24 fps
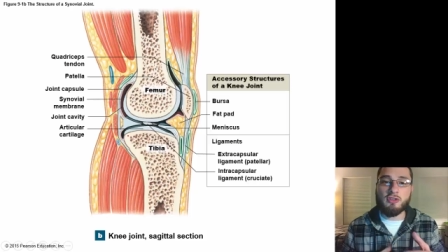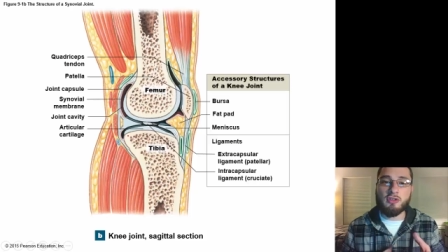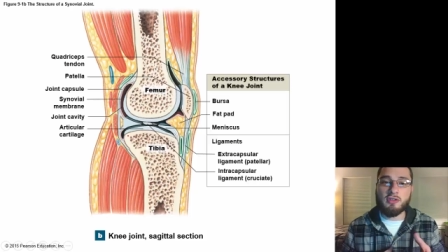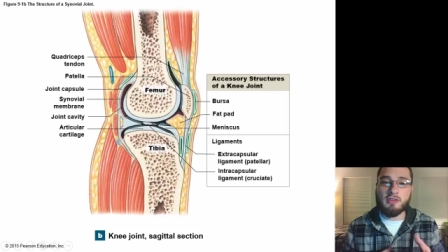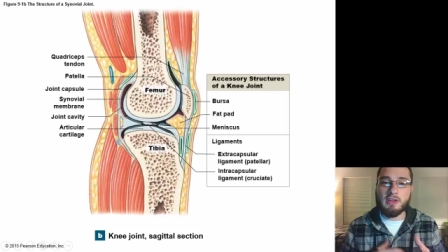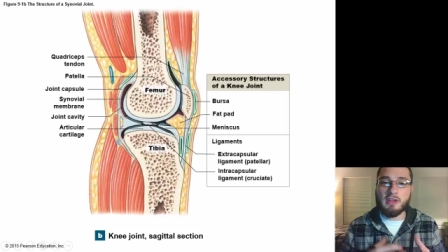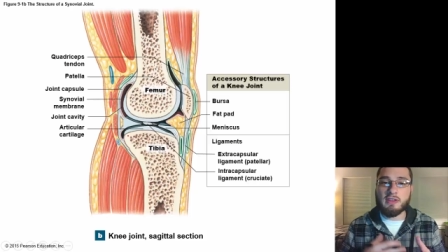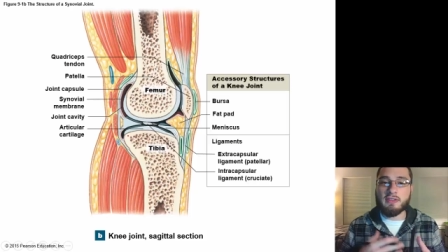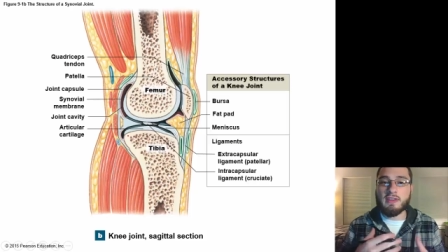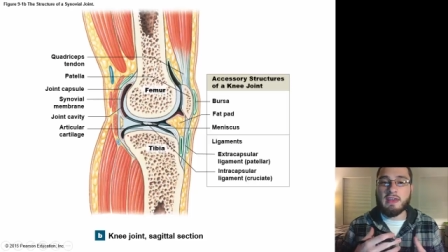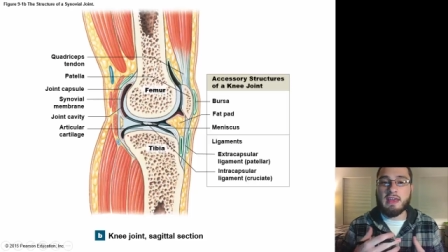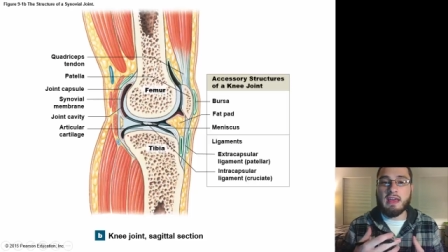and
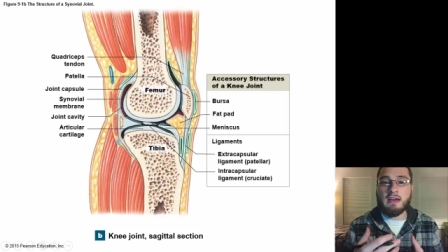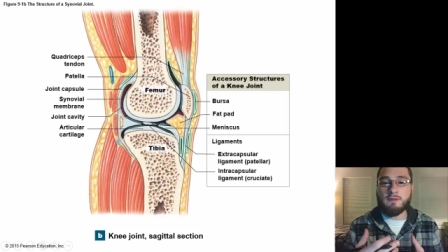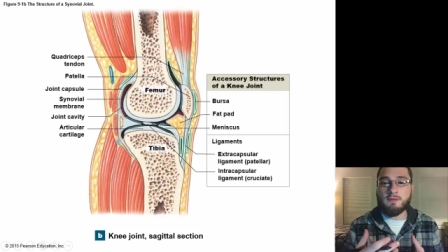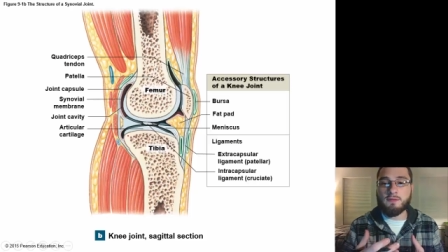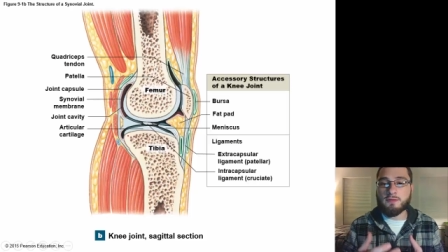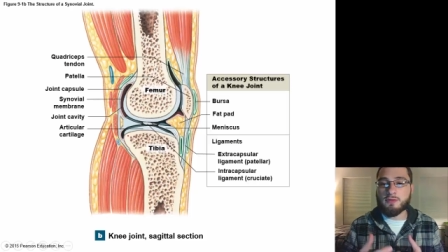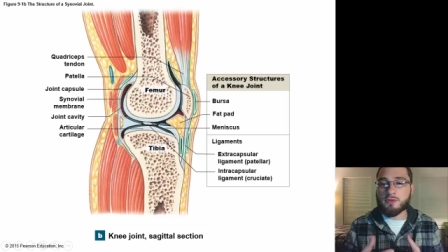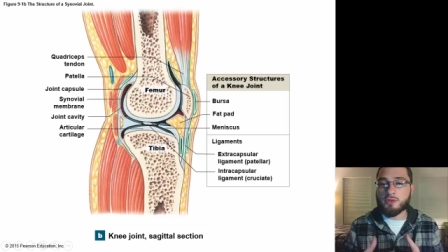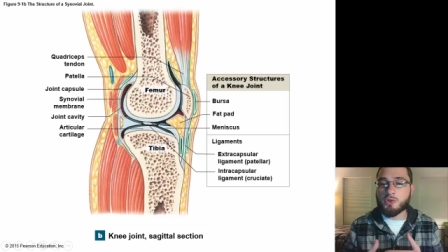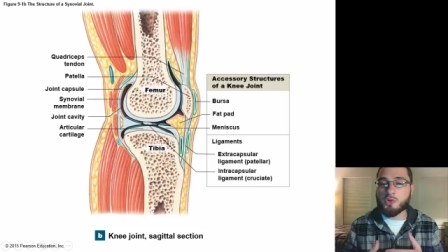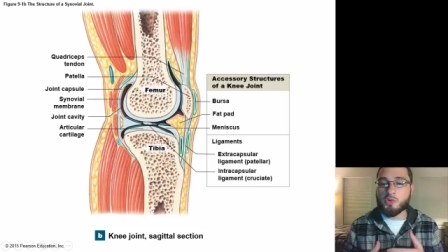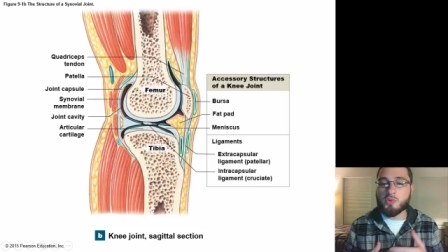that they have
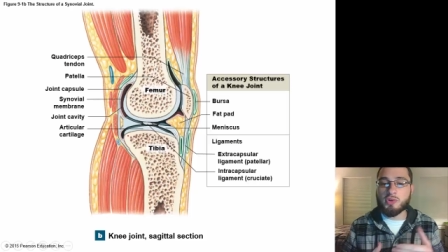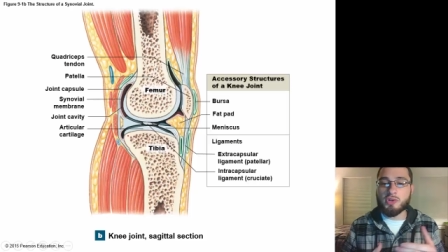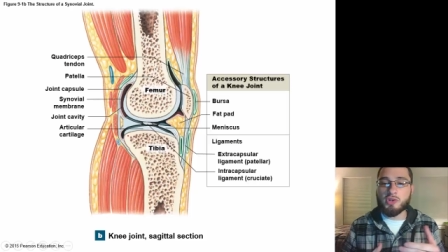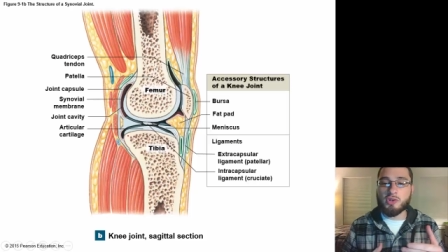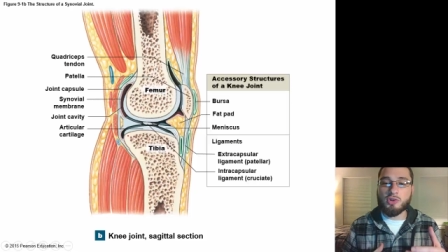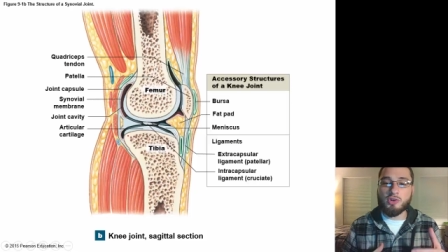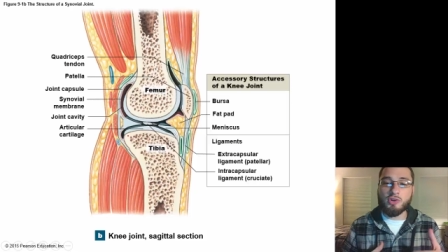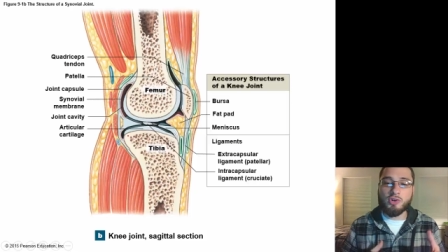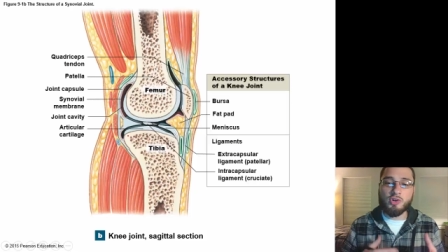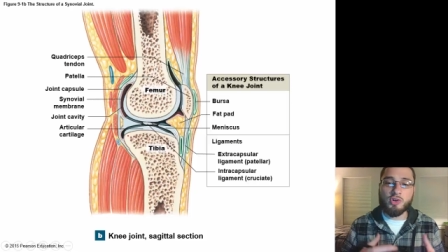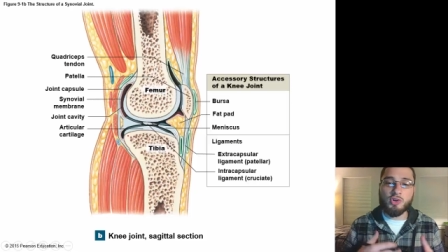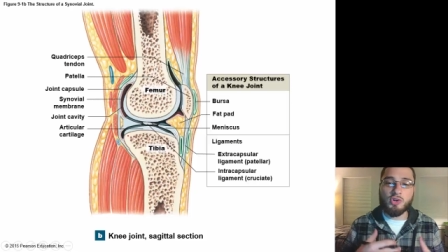fluid
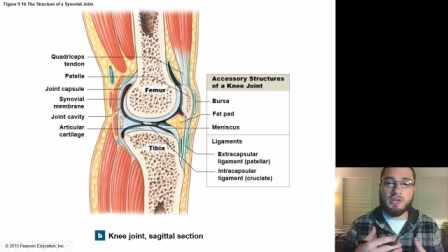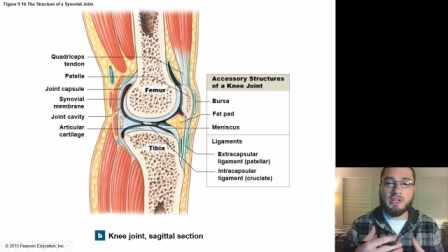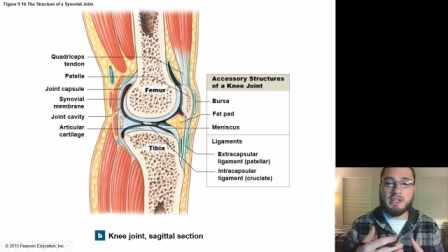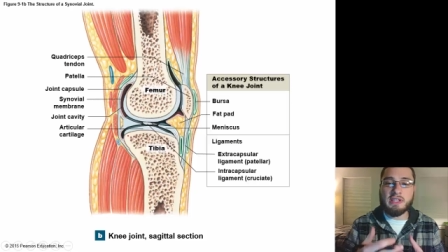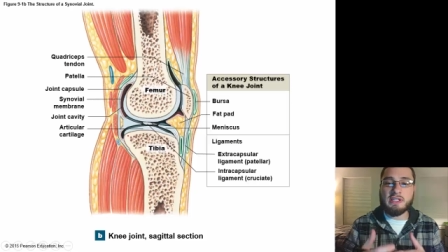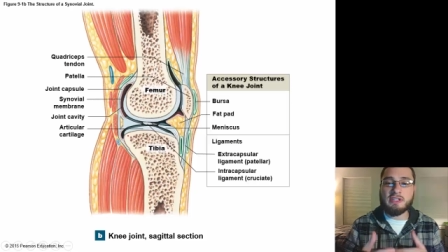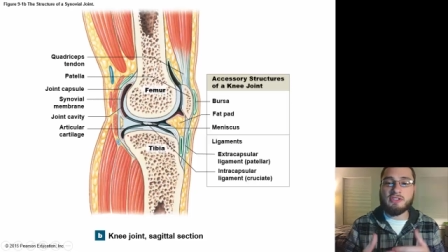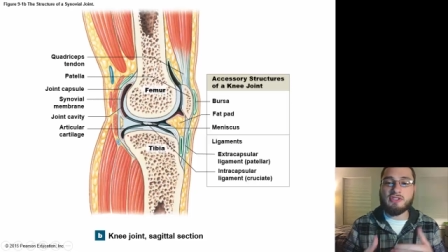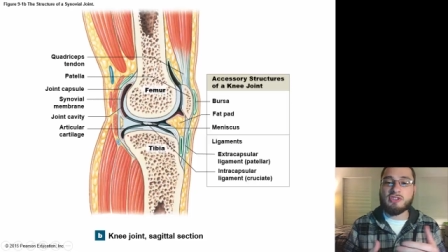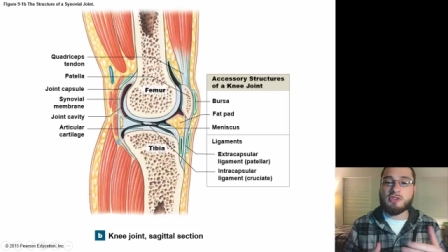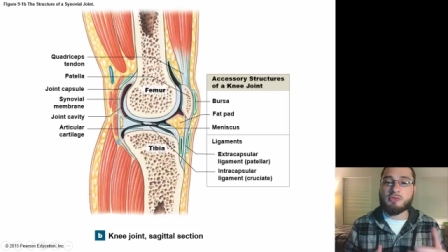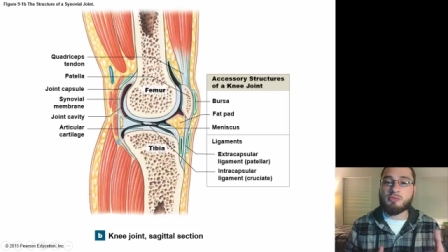or
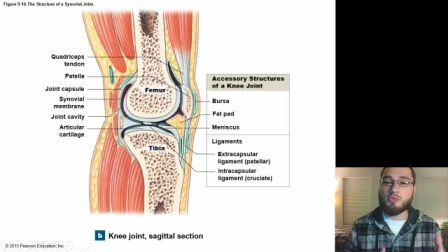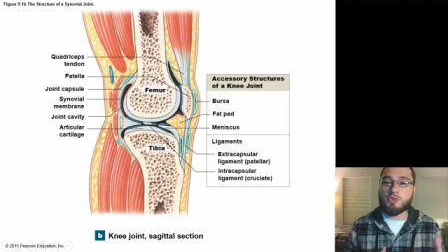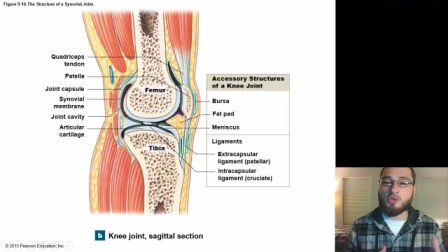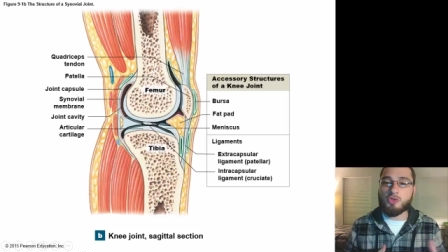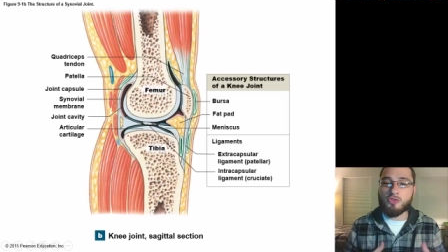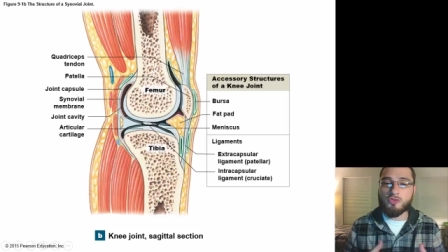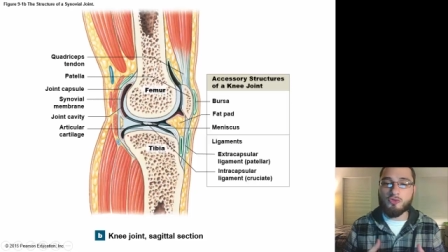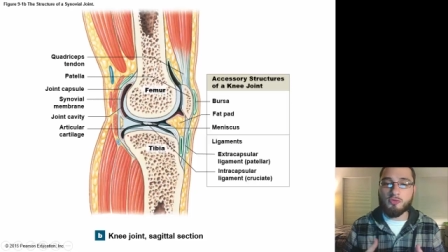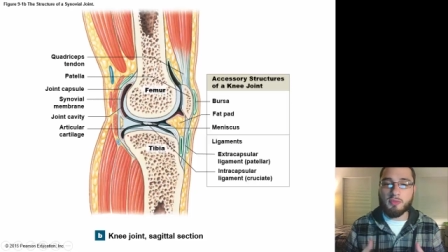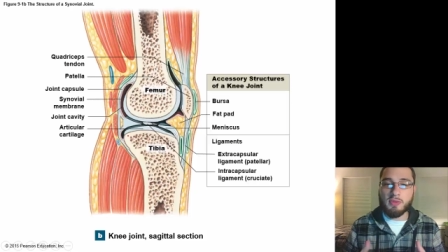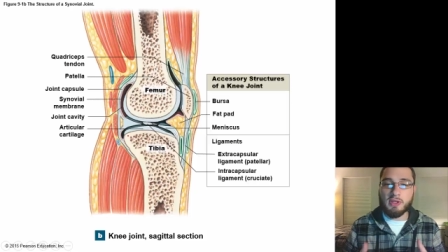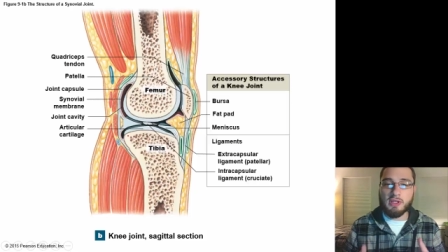easy
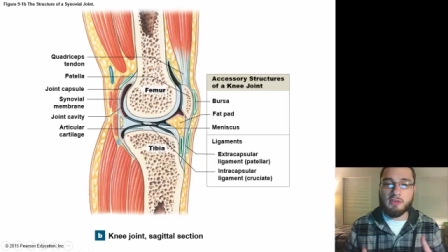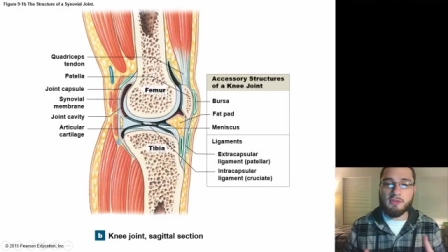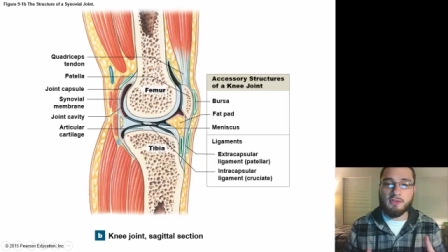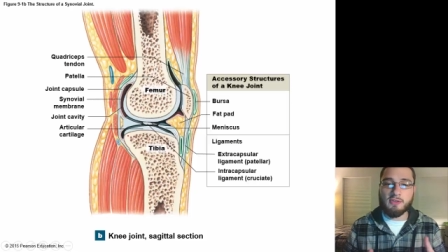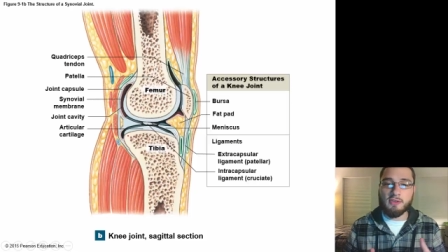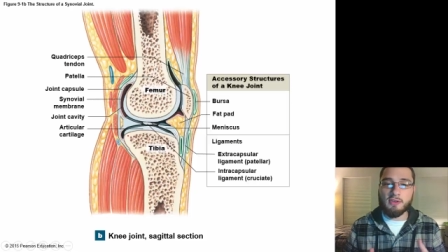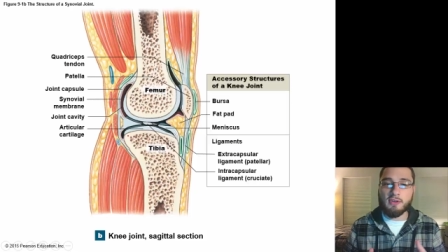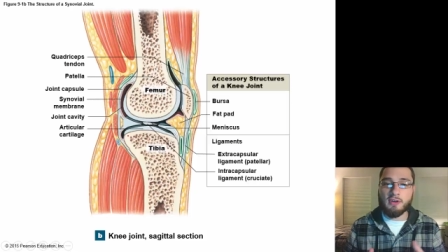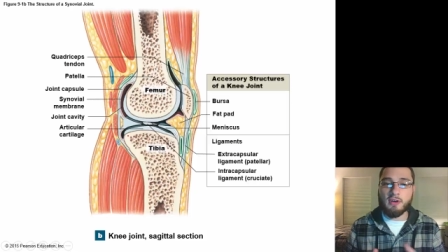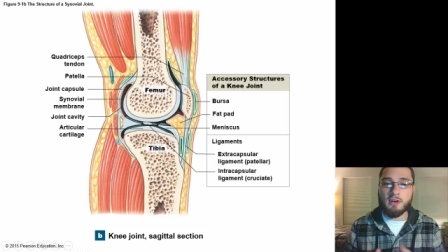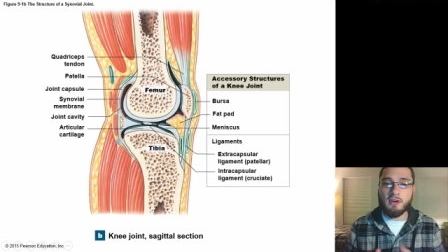movement